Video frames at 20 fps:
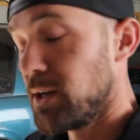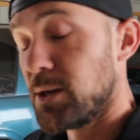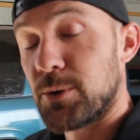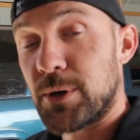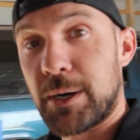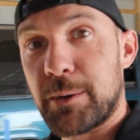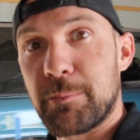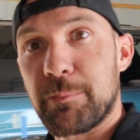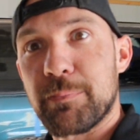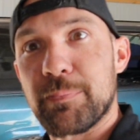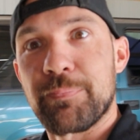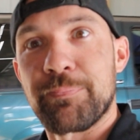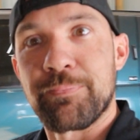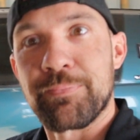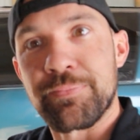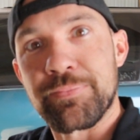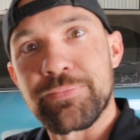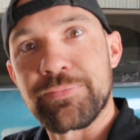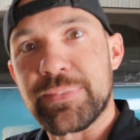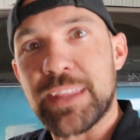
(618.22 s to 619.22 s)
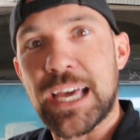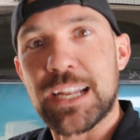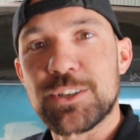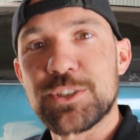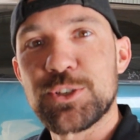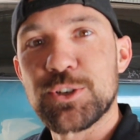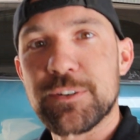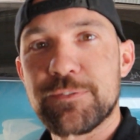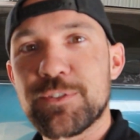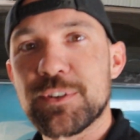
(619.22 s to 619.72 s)
Well, that'll
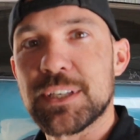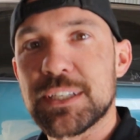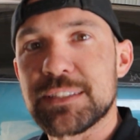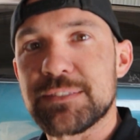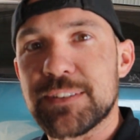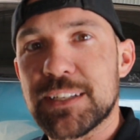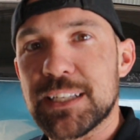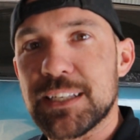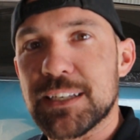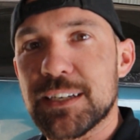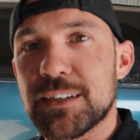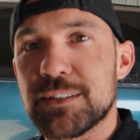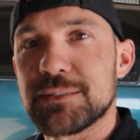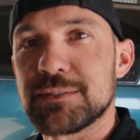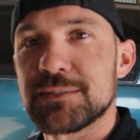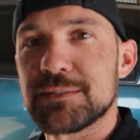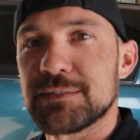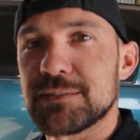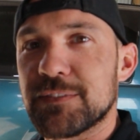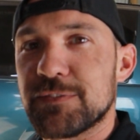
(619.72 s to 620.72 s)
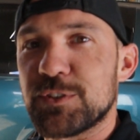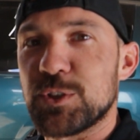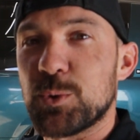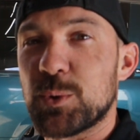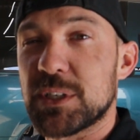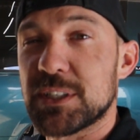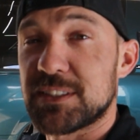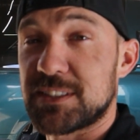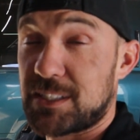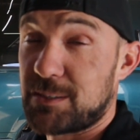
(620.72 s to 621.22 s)
do it for this video. If you
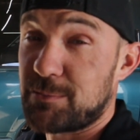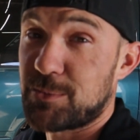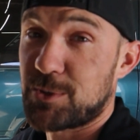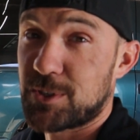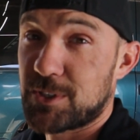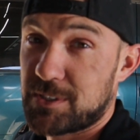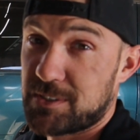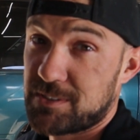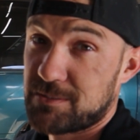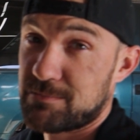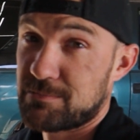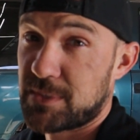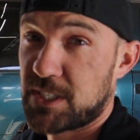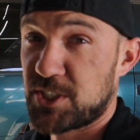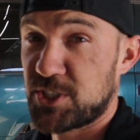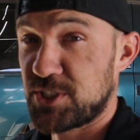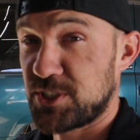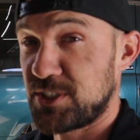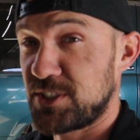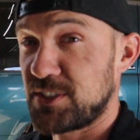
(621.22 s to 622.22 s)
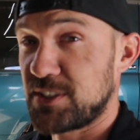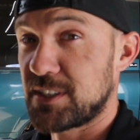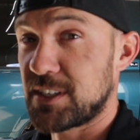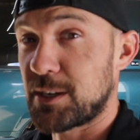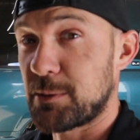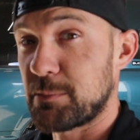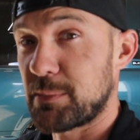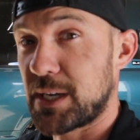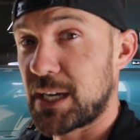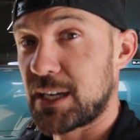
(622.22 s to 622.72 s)
wanna see more, make sure you
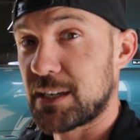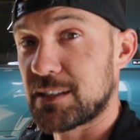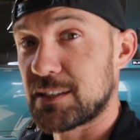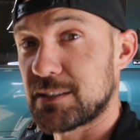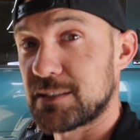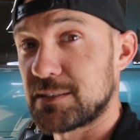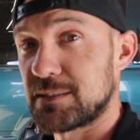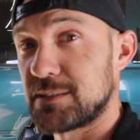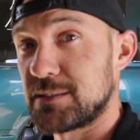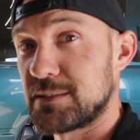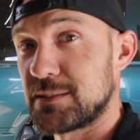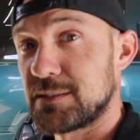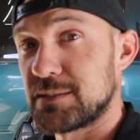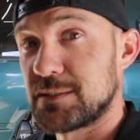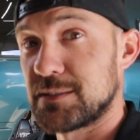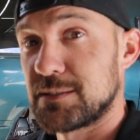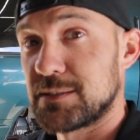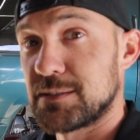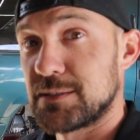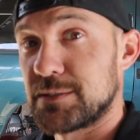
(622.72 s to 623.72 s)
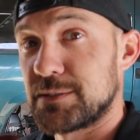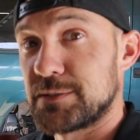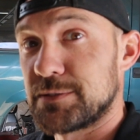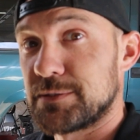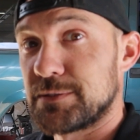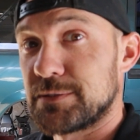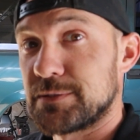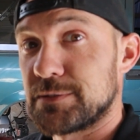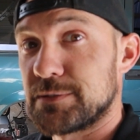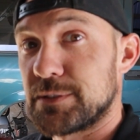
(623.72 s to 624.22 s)
come back.
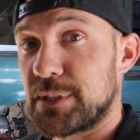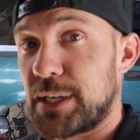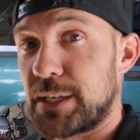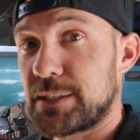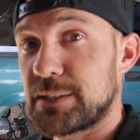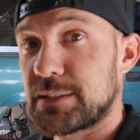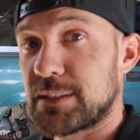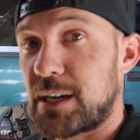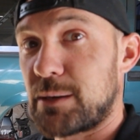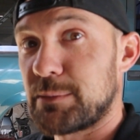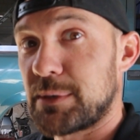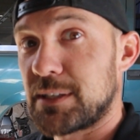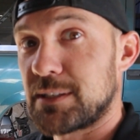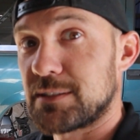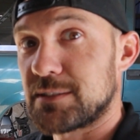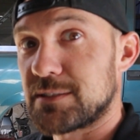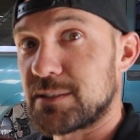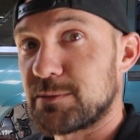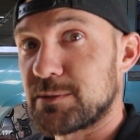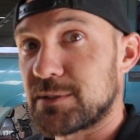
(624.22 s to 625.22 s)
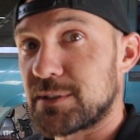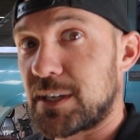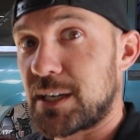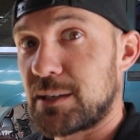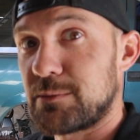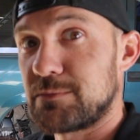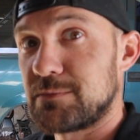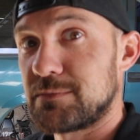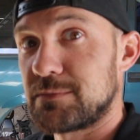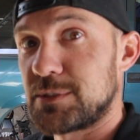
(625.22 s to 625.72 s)
Like, comment,
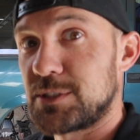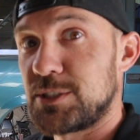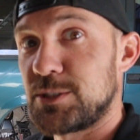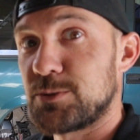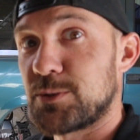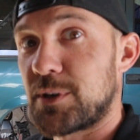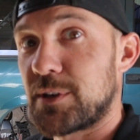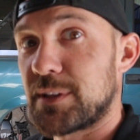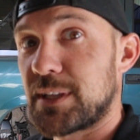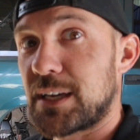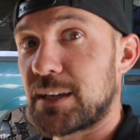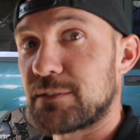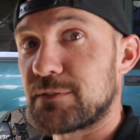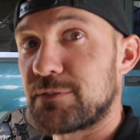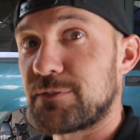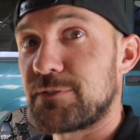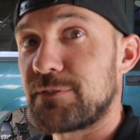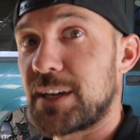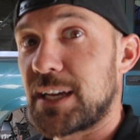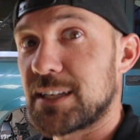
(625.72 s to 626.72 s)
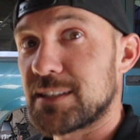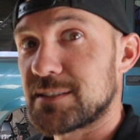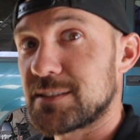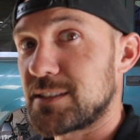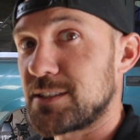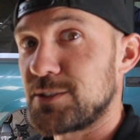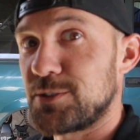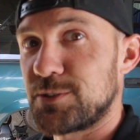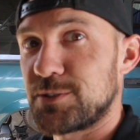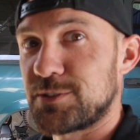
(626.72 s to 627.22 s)
subscribe, do all that
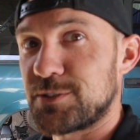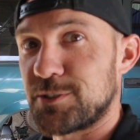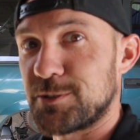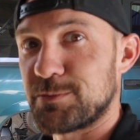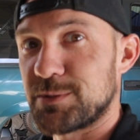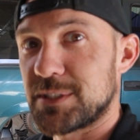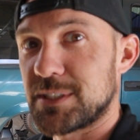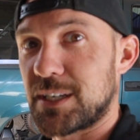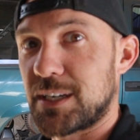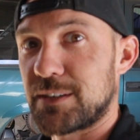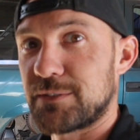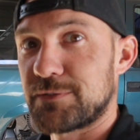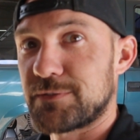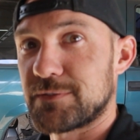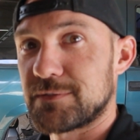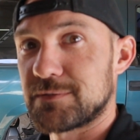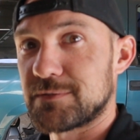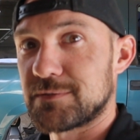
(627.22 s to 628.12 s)
fancy YouTube stuff.